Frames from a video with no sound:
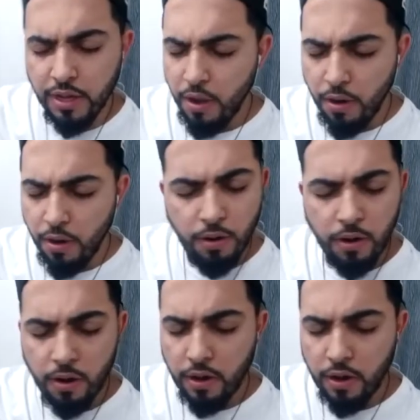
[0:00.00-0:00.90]

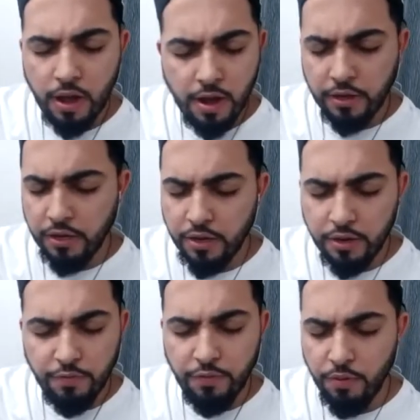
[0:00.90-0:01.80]
Lord, I
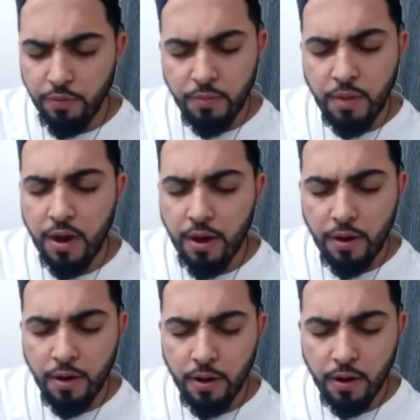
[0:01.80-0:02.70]
give you my
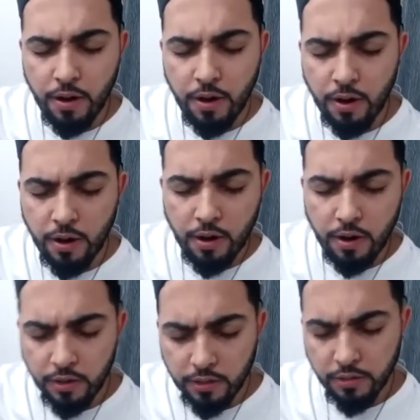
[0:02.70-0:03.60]

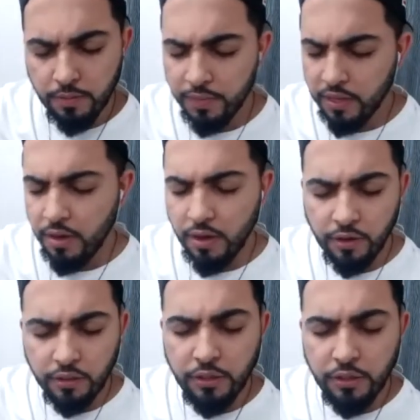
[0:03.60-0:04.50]
heart, I
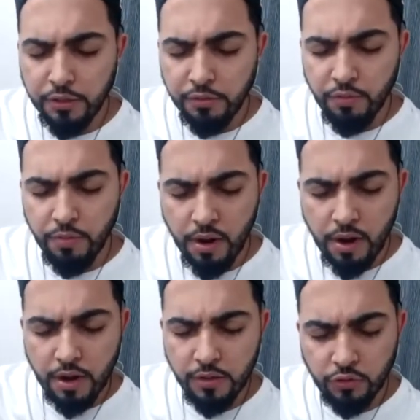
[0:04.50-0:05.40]
give you
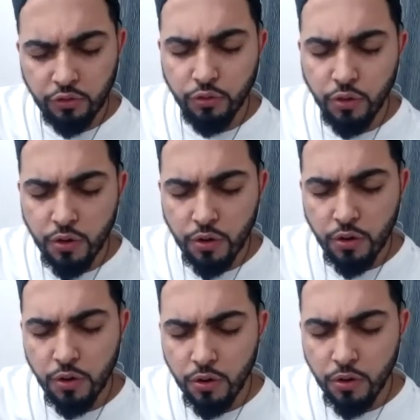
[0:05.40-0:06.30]
my
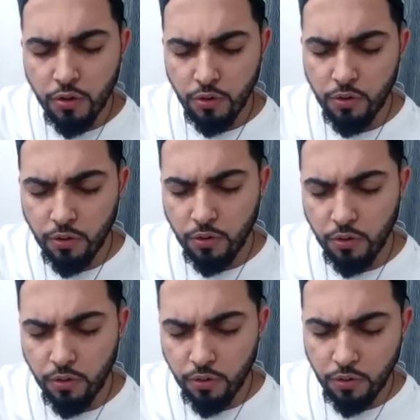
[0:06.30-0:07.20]

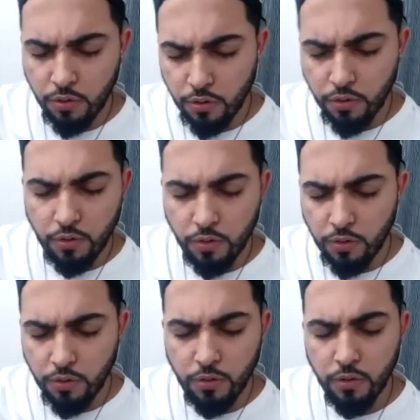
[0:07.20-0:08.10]

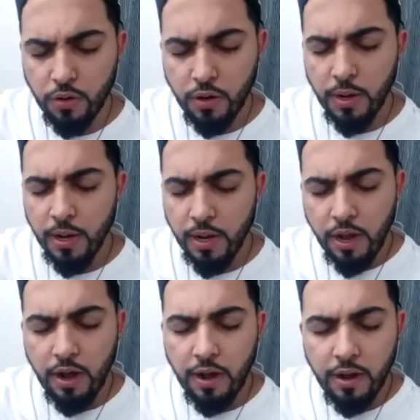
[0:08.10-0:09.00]
soul,
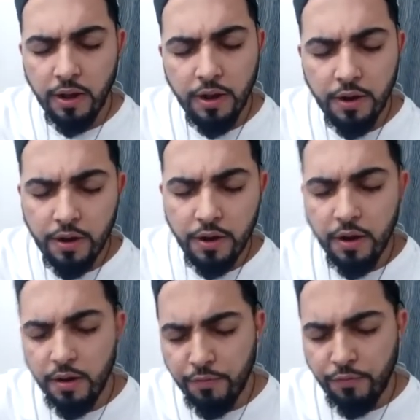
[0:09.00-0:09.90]
I
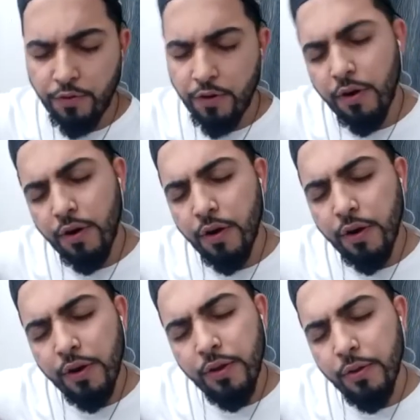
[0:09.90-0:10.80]
live for
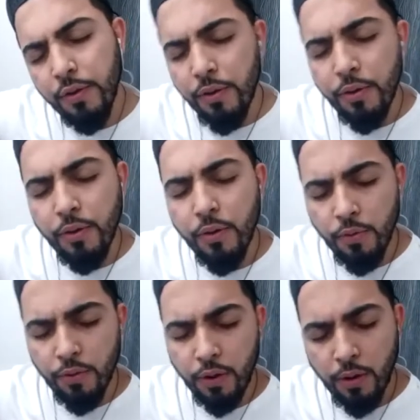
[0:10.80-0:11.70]
you
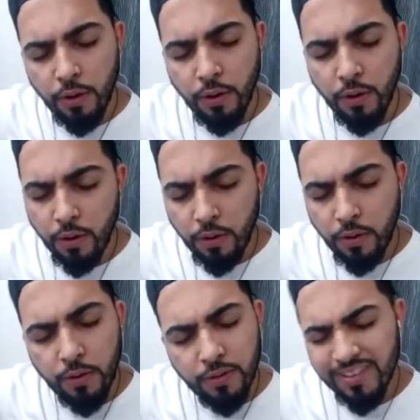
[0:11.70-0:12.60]

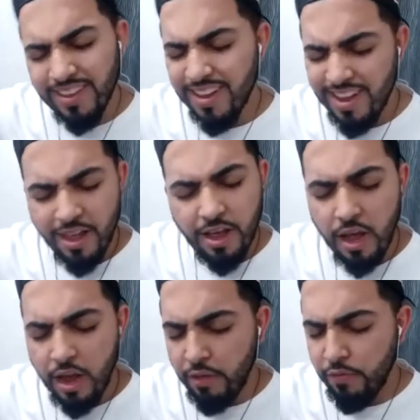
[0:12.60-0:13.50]
alone,
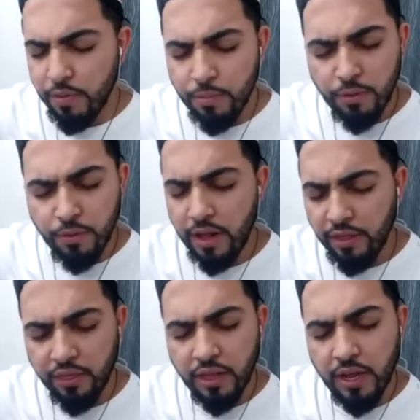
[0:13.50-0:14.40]
every breath
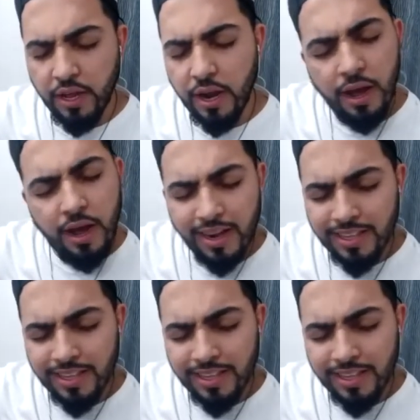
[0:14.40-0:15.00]
that I